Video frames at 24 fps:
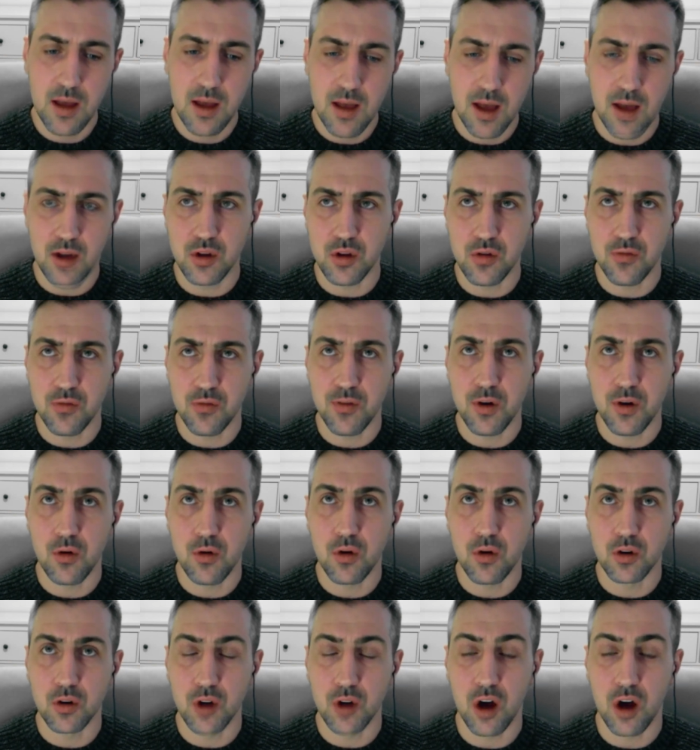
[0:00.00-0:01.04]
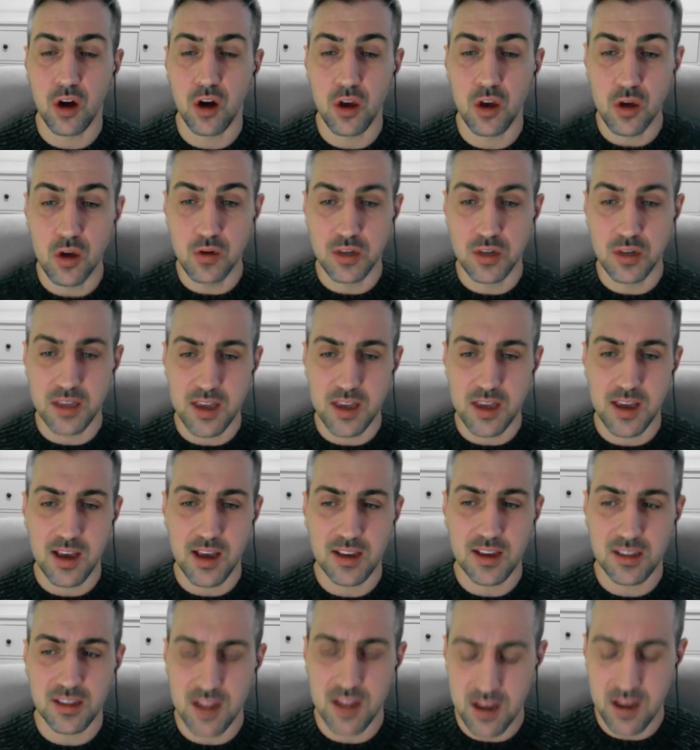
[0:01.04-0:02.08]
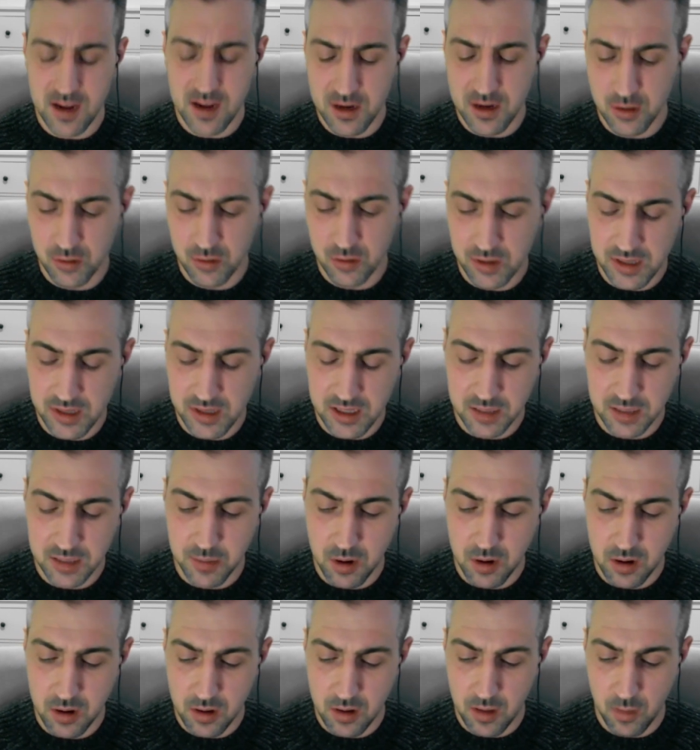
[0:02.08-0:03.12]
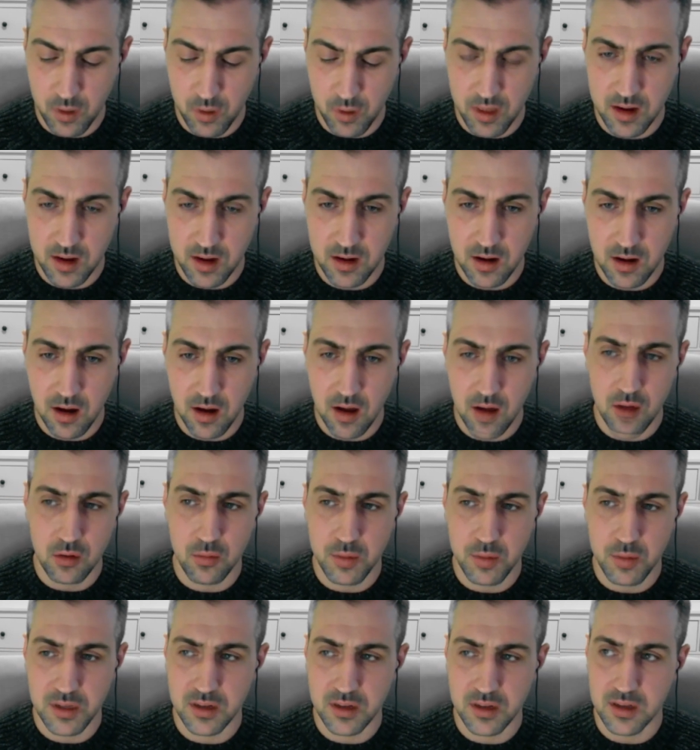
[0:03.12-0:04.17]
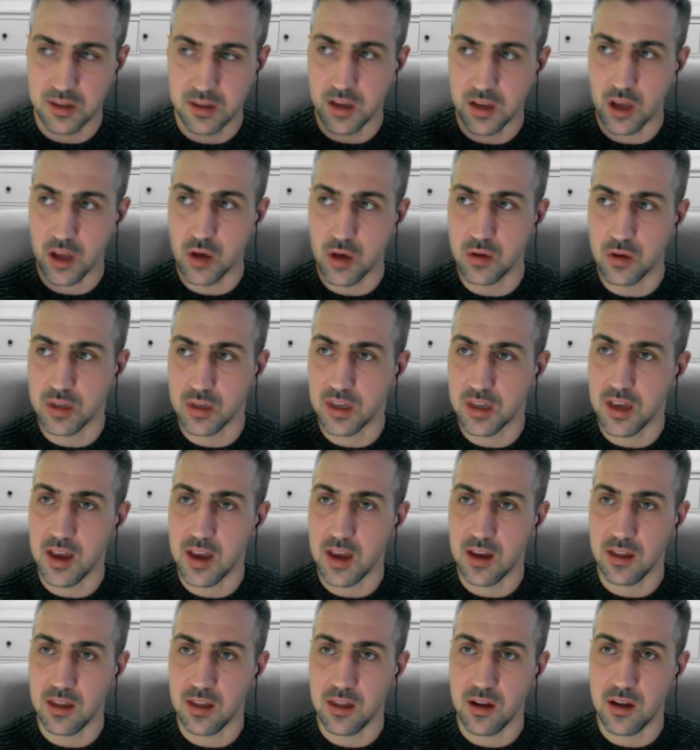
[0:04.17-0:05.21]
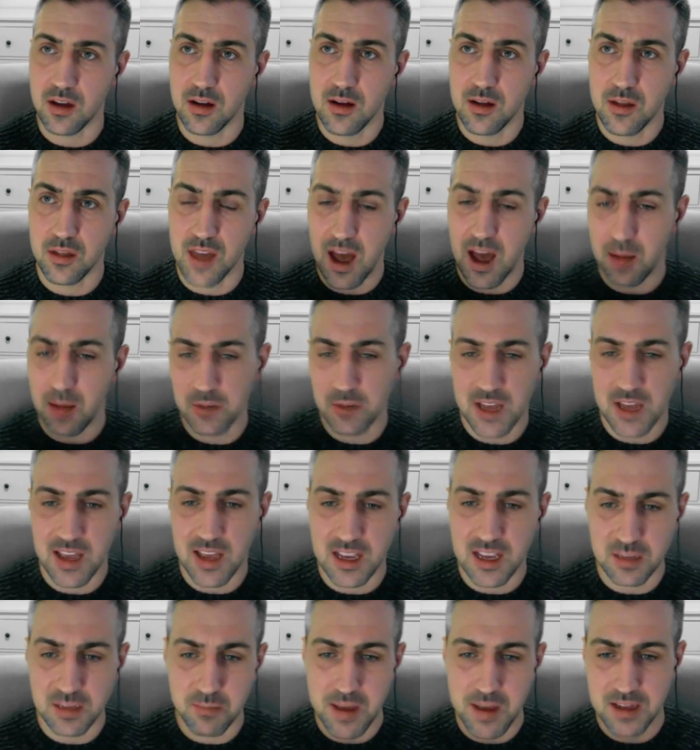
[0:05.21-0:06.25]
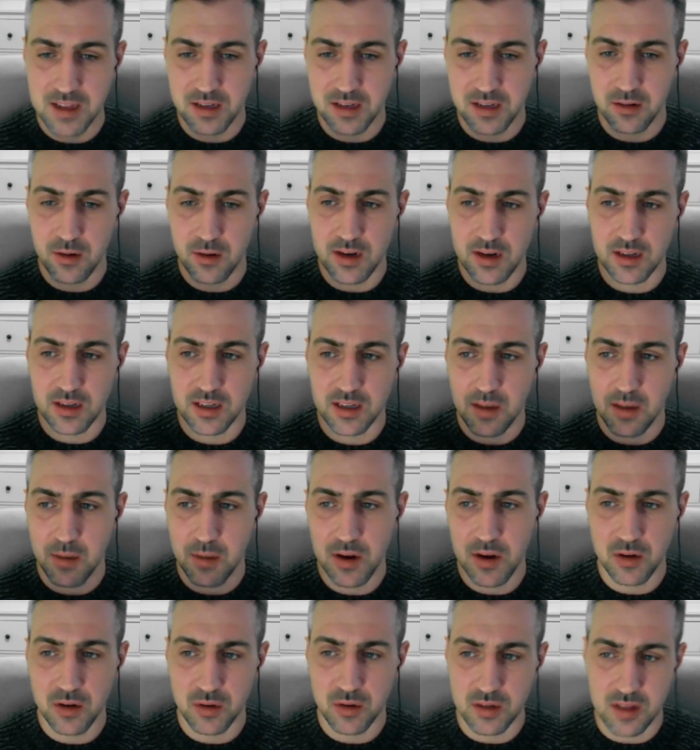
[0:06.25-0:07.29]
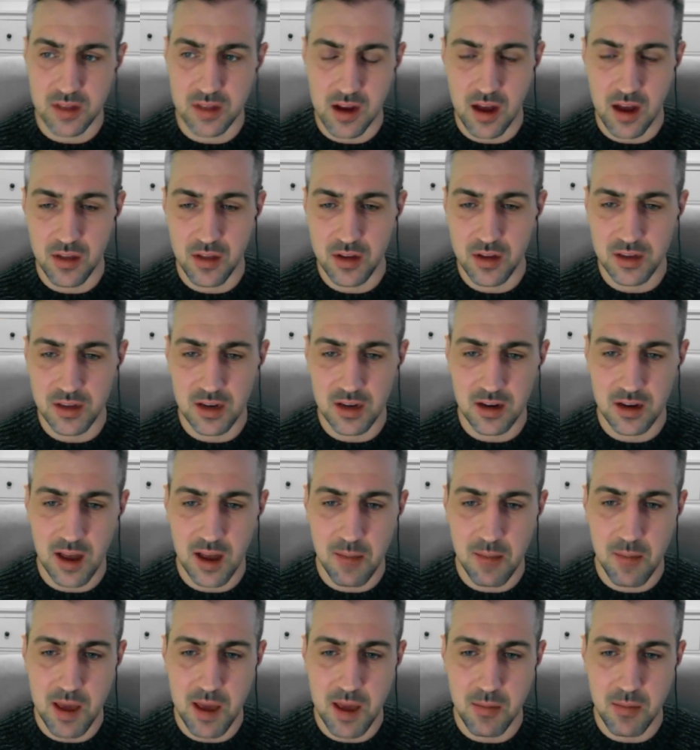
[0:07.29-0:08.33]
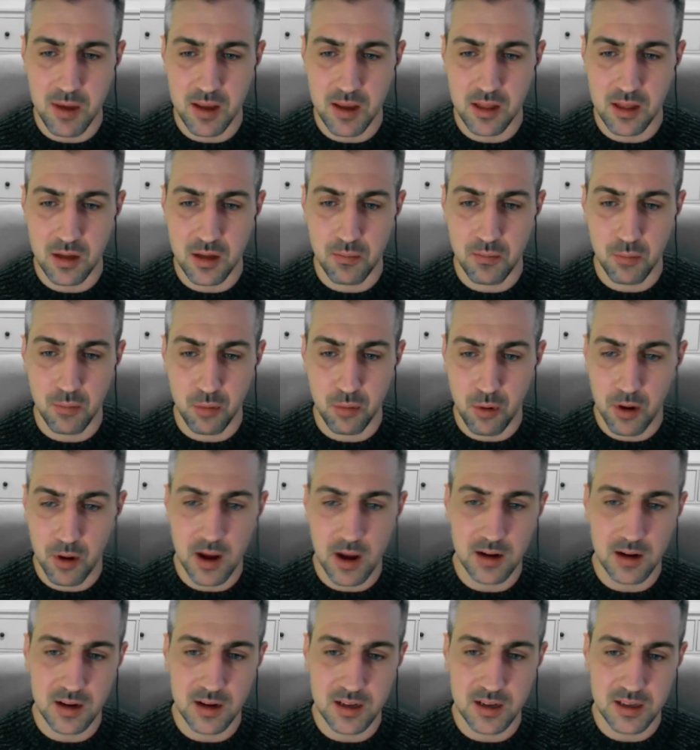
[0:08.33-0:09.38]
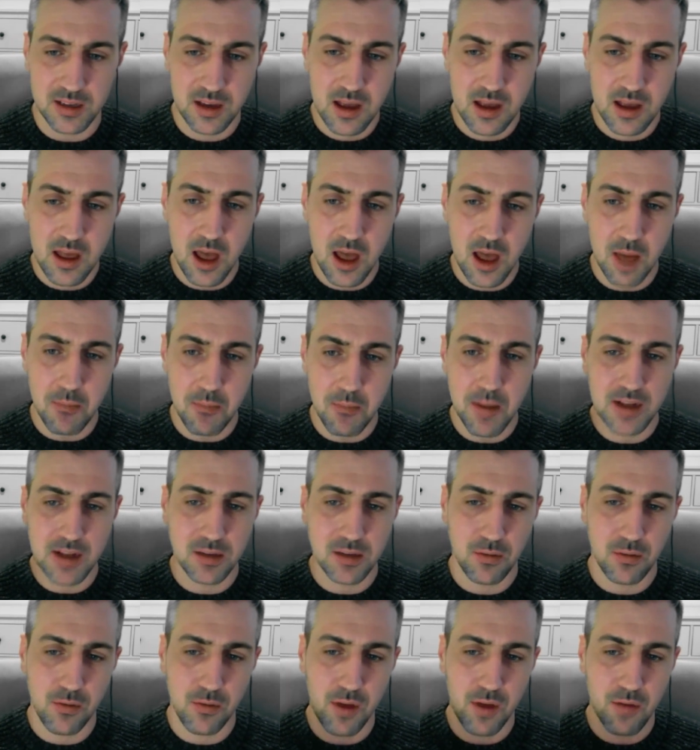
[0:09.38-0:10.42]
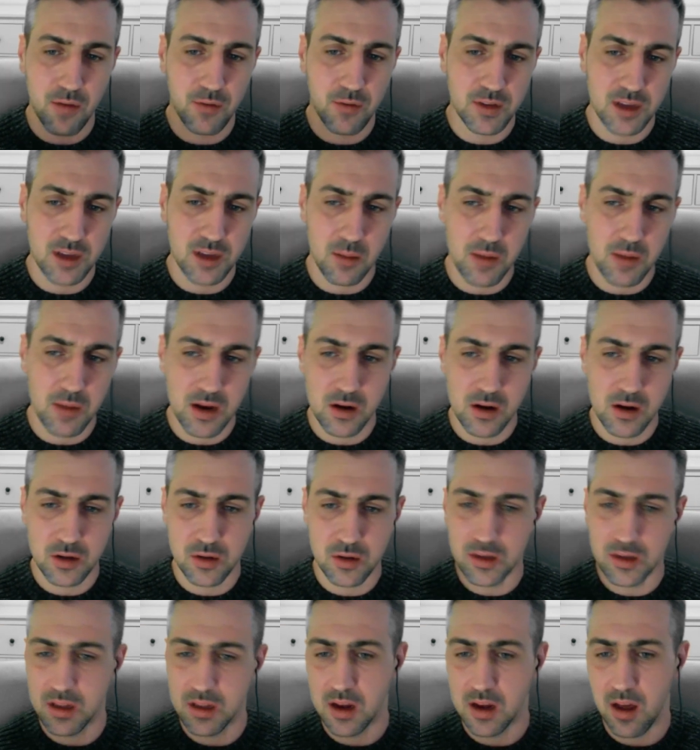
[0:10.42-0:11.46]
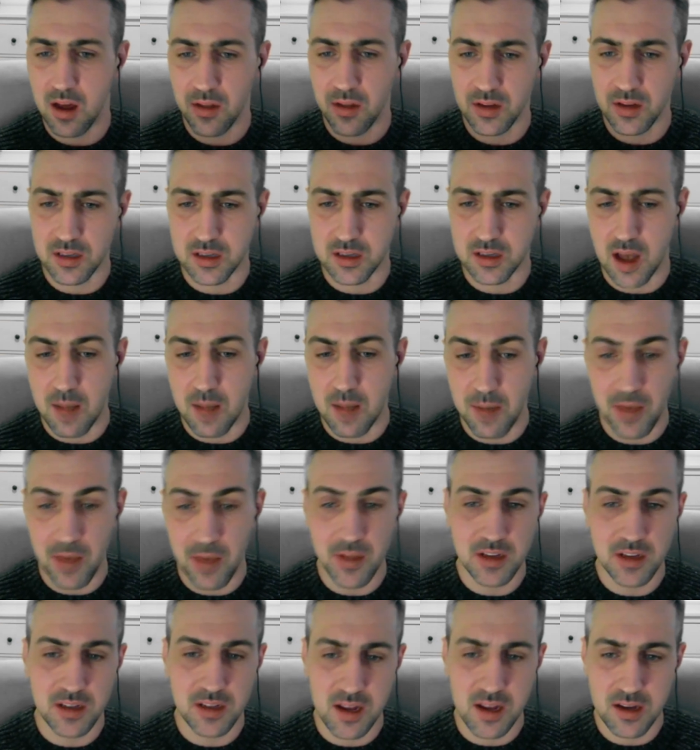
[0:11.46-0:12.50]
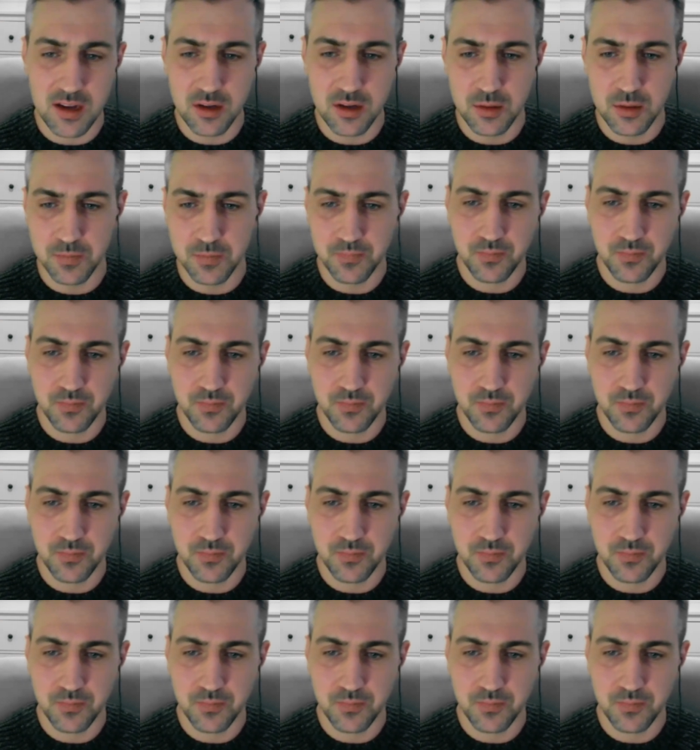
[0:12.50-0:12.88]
Do you feel, or are you seeing, as the industries expert within your business, are you seeing that the uptake is better in some industries than others, and maybe the product is a better fit for some industries than others at this stage?